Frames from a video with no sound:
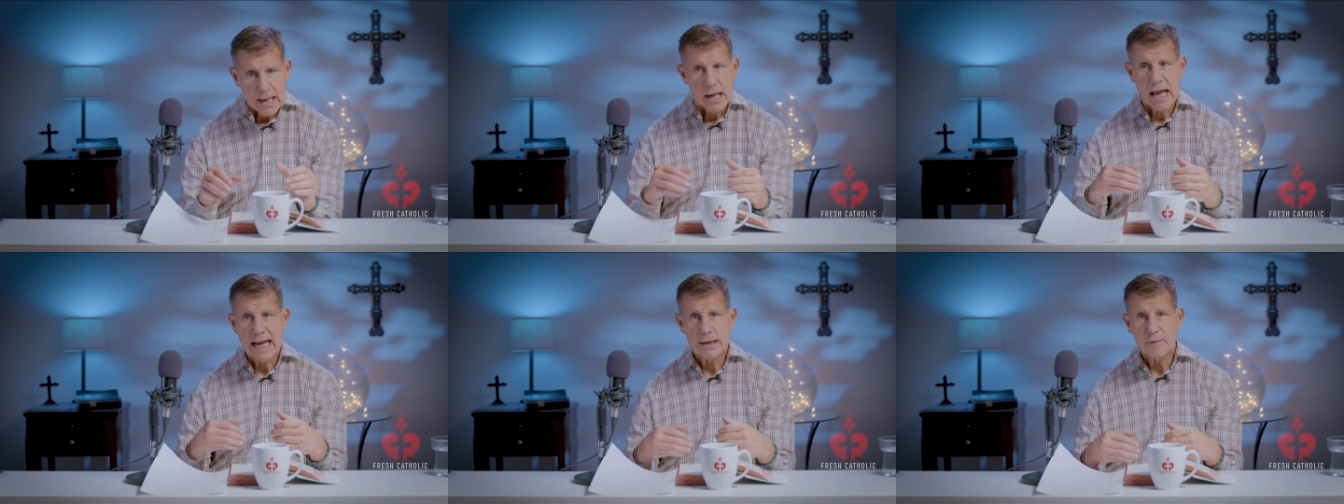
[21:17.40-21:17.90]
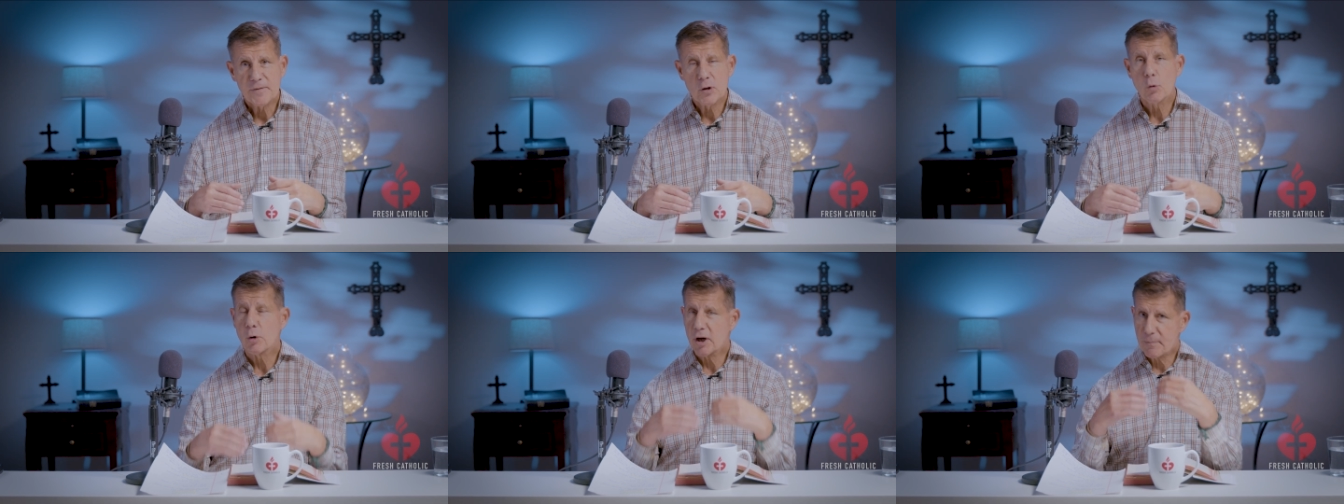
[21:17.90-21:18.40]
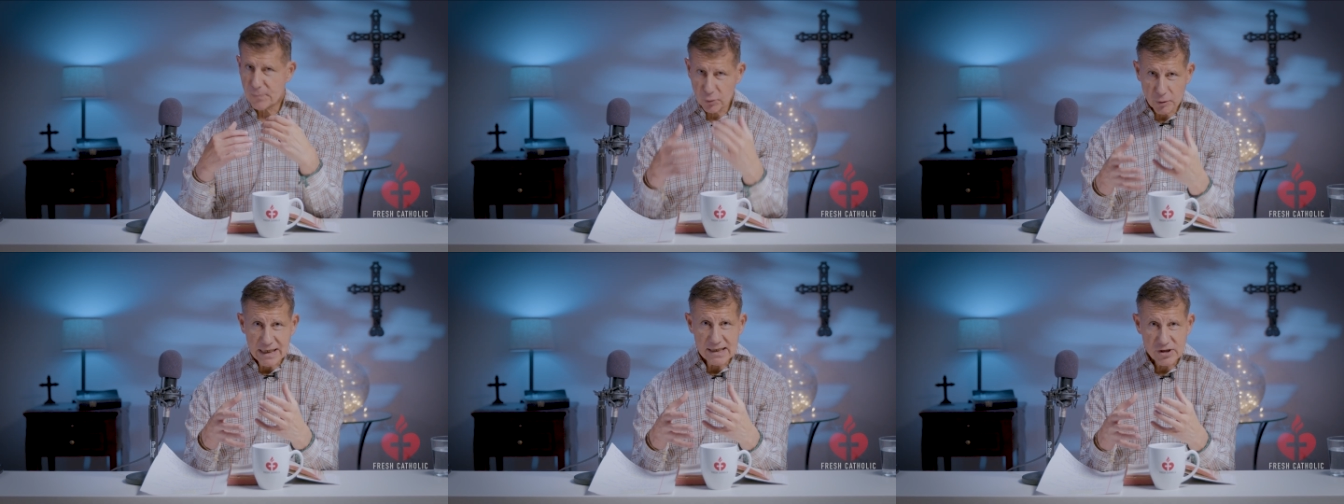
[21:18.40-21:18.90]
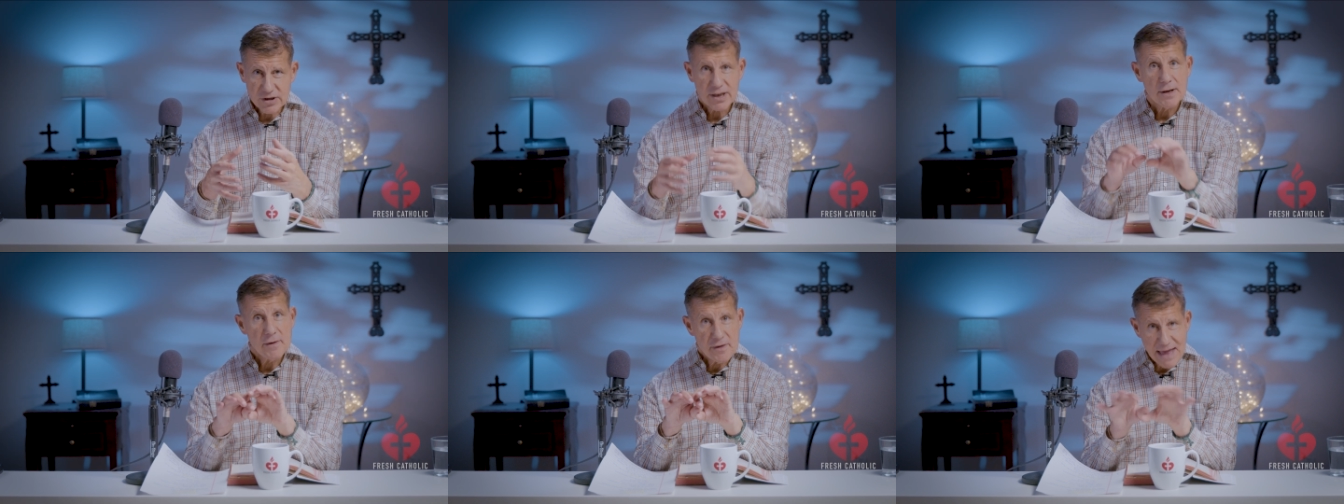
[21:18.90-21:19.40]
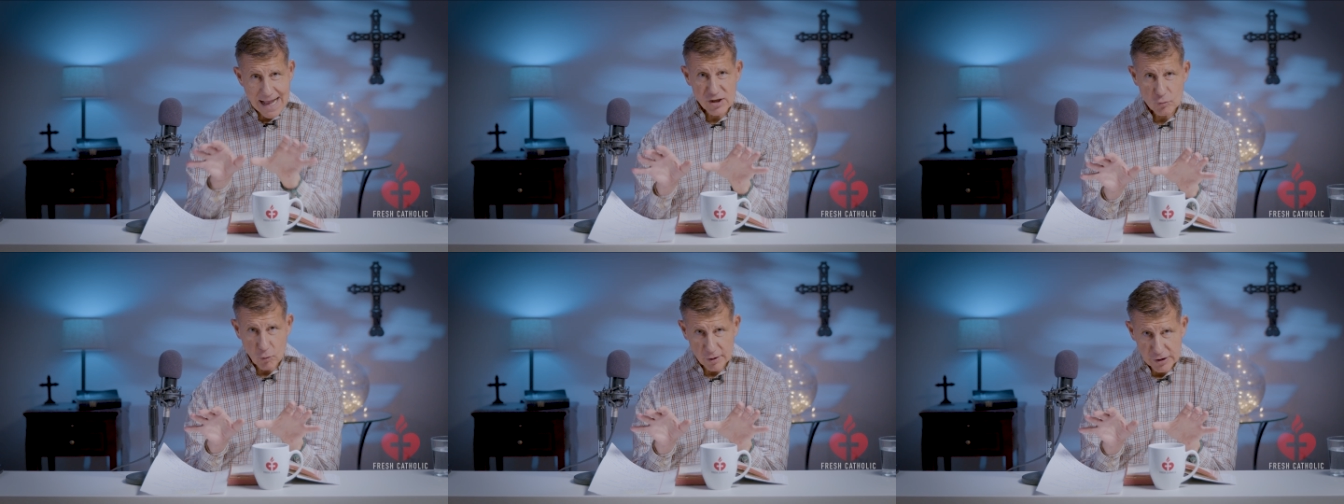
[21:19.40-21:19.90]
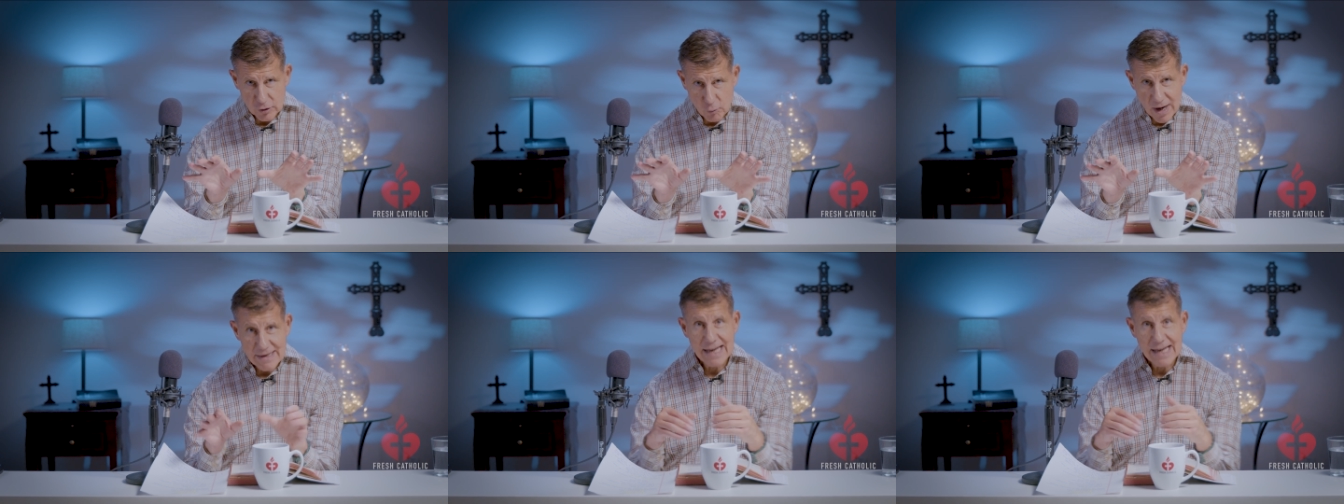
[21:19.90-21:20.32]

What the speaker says: And if you were a priest, that's where you went.